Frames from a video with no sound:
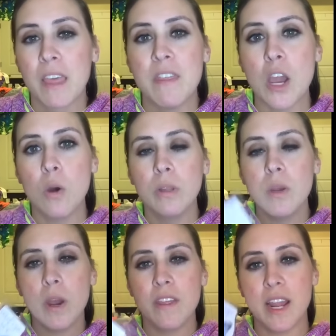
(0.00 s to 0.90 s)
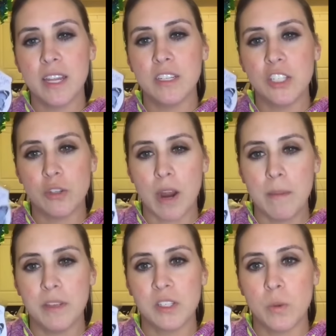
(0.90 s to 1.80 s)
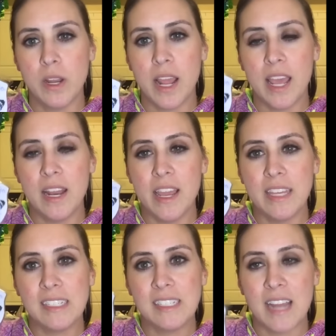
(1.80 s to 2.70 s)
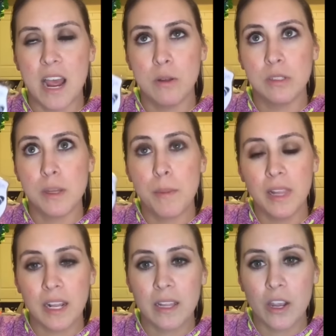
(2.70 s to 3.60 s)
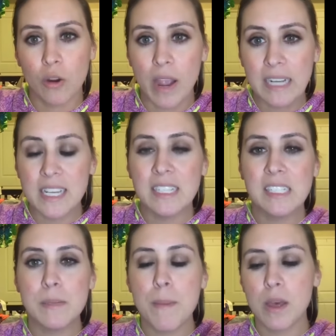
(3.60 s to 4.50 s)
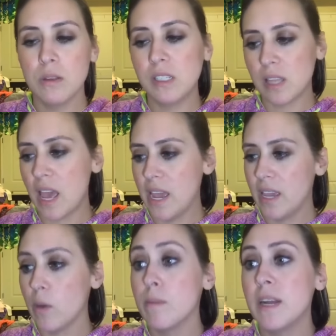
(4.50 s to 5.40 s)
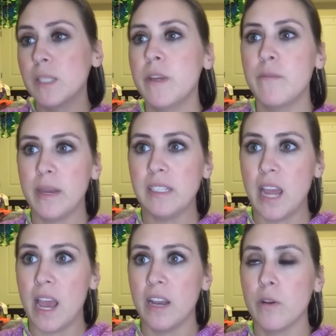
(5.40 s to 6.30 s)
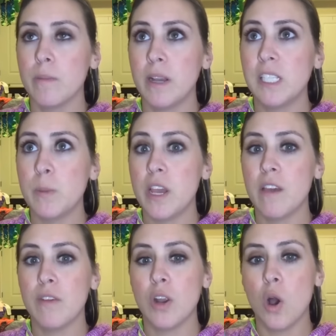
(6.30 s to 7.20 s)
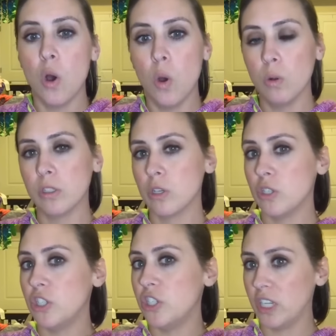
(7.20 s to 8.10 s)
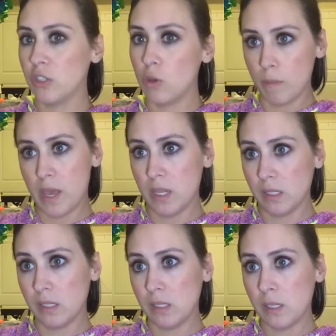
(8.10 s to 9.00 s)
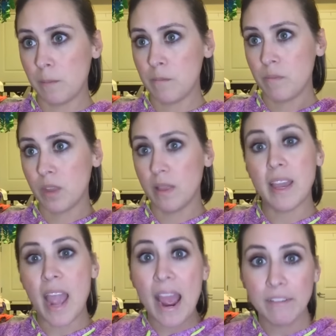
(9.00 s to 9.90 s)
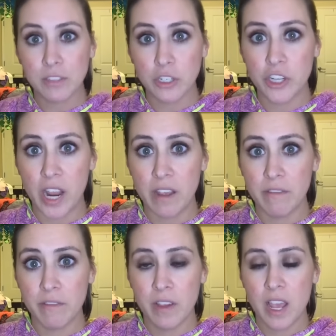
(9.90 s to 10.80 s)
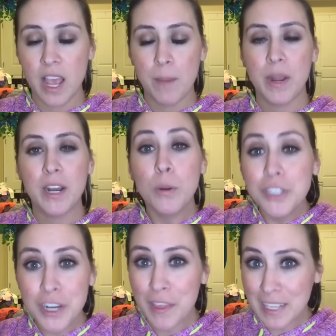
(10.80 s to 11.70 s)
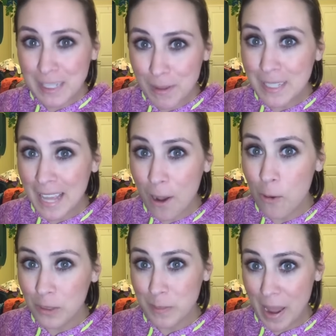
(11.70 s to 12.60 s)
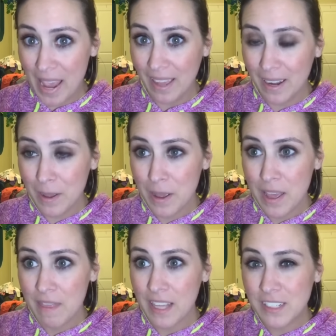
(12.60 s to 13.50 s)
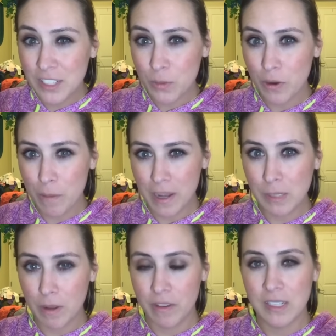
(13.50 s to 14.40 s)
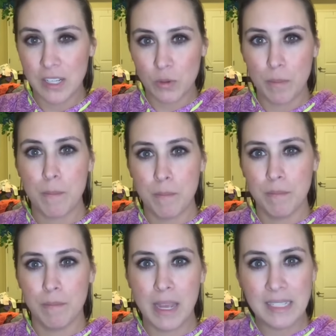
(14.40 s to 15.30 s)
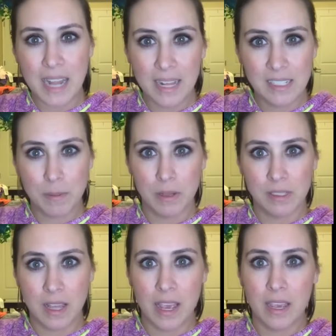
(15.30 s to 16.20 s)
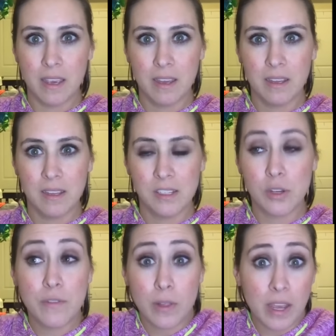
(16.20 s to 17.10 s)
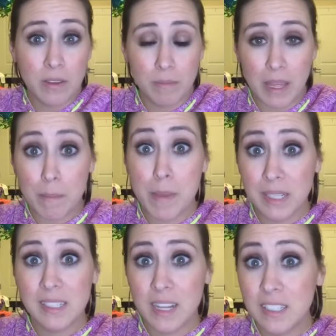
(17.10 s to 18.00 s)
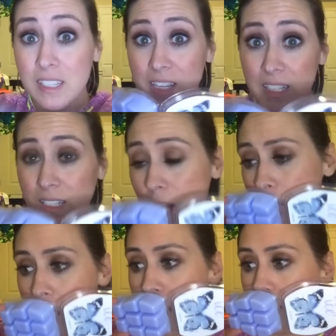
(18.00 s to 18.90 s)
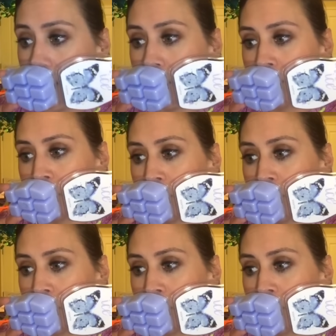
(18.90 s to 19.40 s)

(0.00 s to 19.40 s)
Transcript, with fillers: the only way that I can describe this one and it sound politically correct, it smells like it reminds me of my dad. It reminds me of an older gentleman's like aftershave. But I don't want you to think it smells like old man. That's just what it reminds me of because that's what my dad smells like. So if you like like men scents, this is up your alley.